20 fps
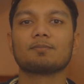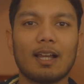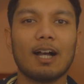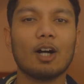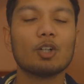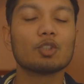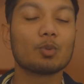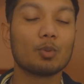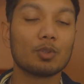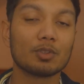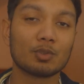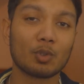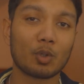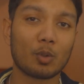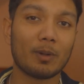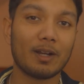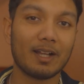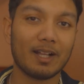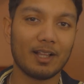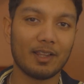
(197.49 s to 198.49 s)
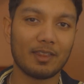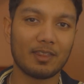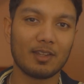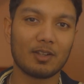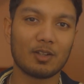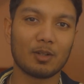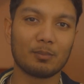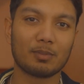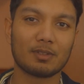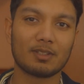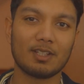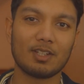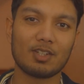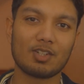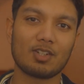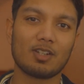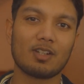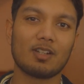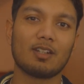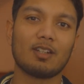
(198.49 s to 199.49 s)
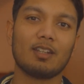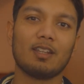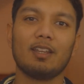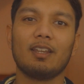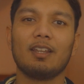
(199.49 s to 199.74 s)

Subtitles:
I also want to talk about healthy competition.